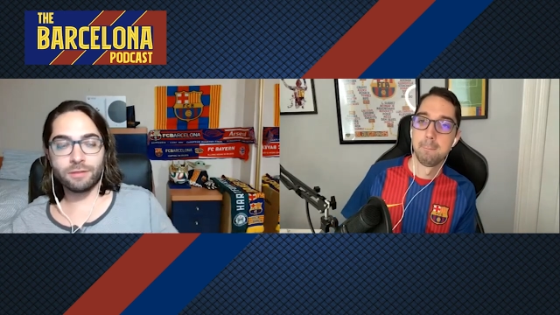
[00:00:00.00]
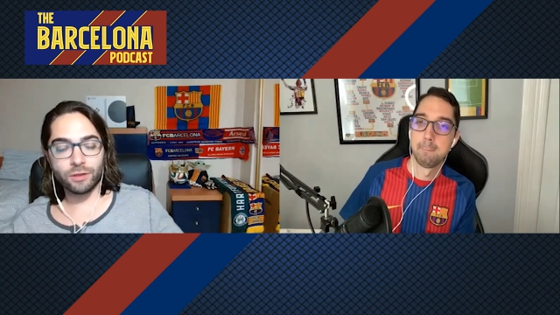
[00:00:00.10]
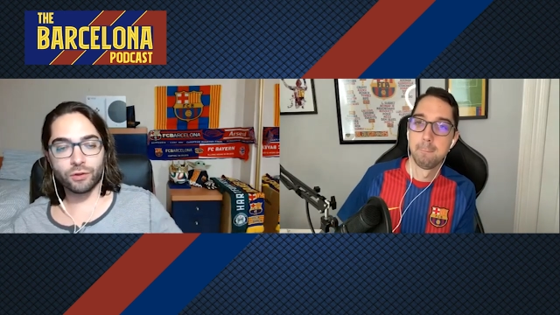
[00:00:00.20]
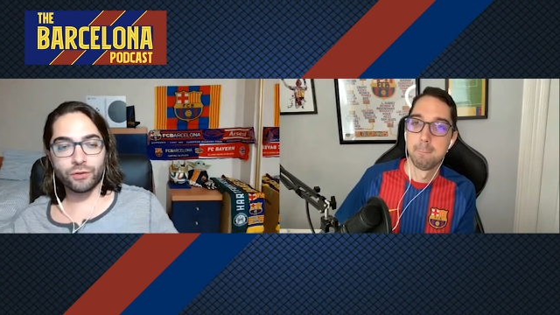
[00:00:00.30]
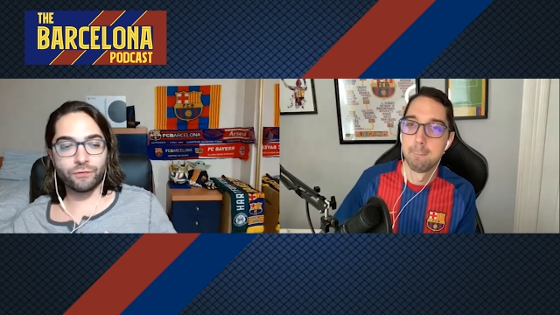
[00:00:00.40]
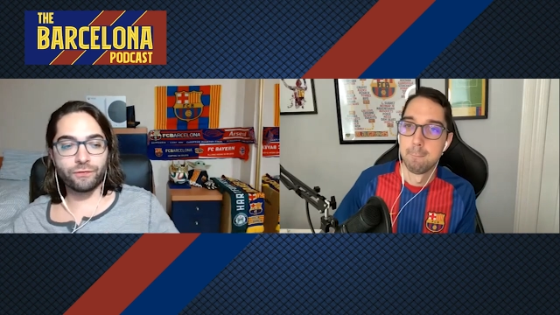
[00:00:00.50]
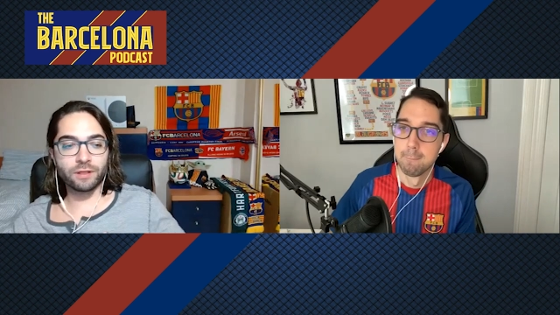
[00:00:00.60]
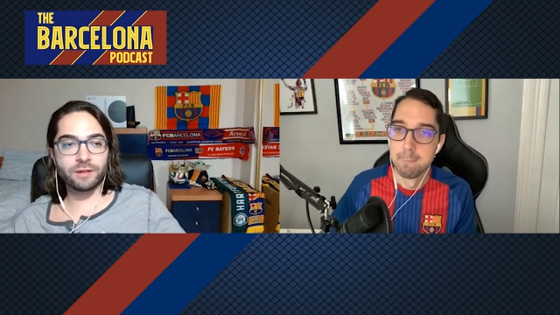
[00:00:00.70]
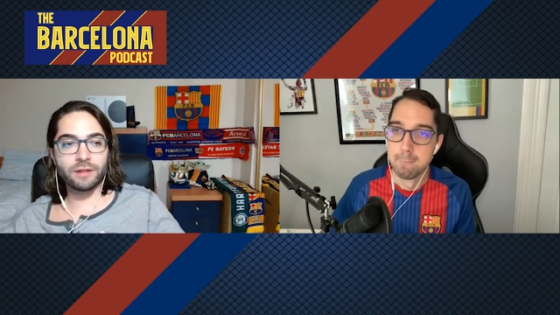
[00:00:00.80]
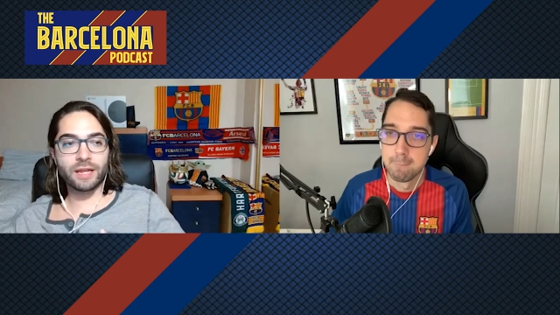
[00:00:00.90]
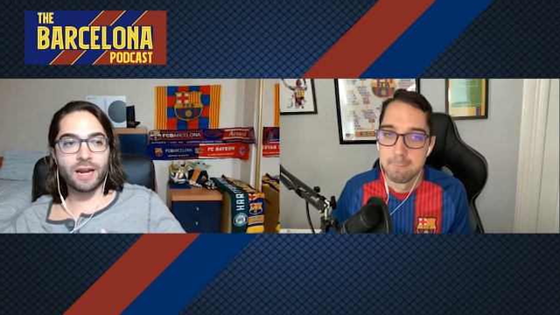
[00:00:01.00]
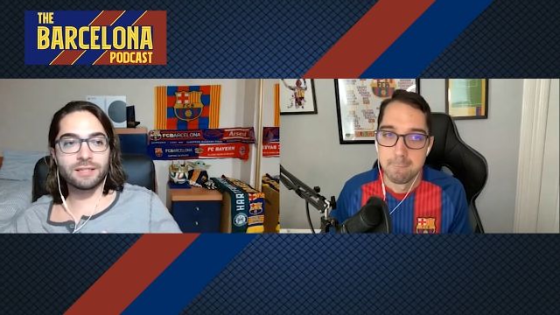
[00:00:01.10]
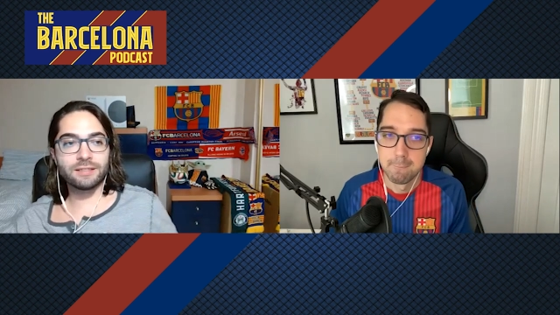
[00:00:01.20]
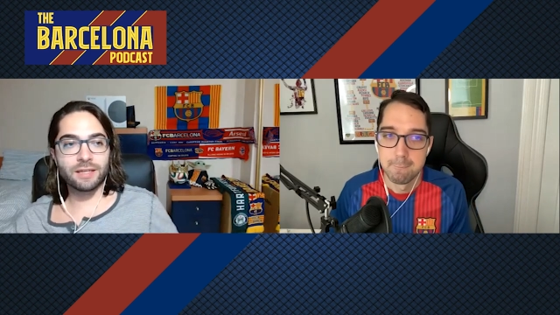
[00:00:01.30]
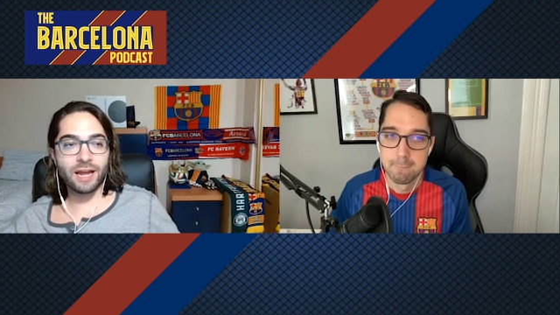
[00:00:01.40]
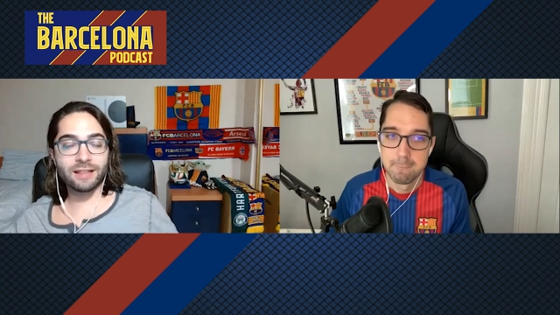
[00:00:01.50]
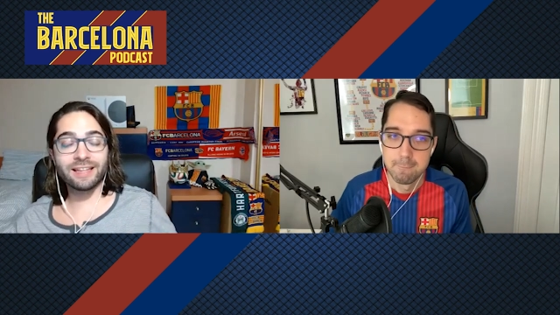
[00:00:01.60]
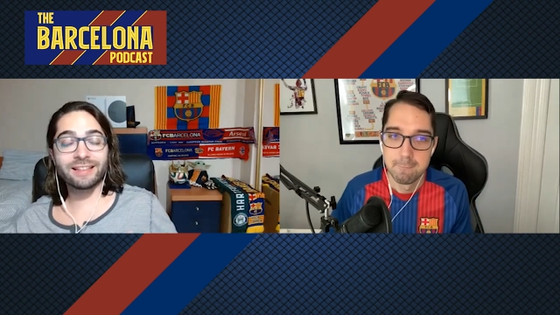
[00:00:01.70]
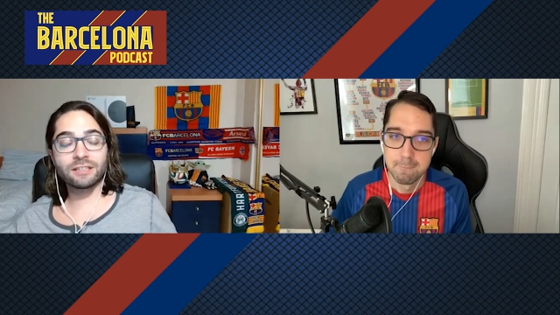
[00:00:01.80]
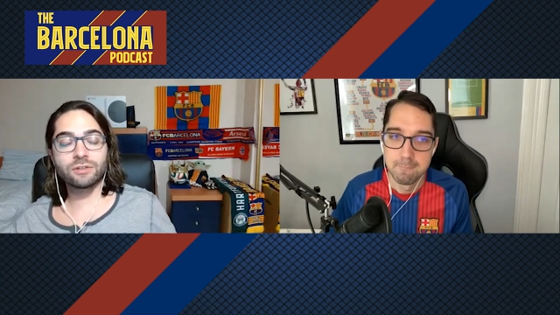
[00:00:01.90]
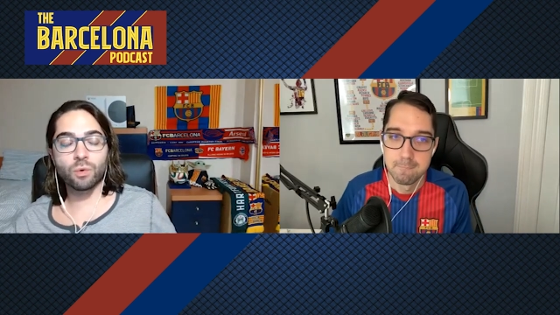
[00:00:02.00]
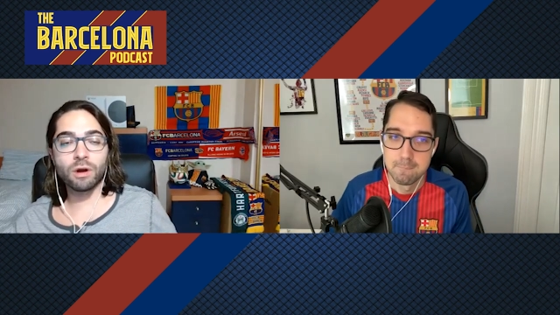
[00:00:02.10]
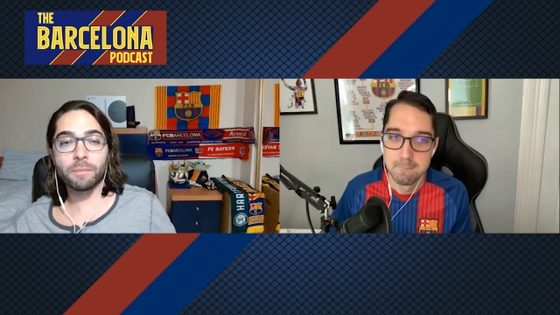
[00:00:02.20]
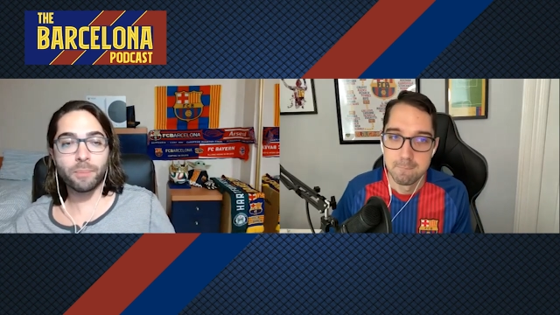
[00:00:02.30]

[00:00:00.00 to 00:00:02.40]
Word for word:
Speaker 1: the the front three that I said, I think that's the one.